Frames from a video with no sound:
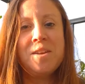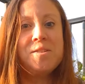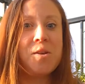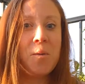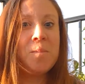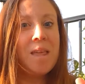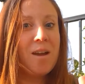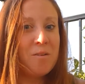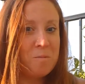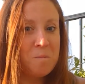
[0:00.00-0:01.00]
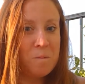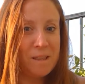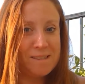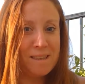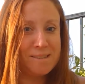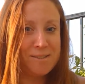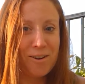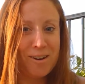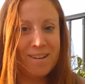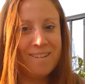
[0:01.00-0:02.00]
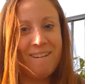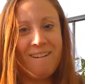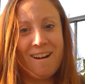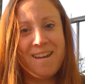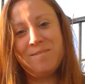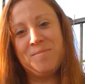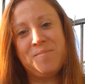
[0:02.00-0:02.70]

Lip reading: So let's get started, all right?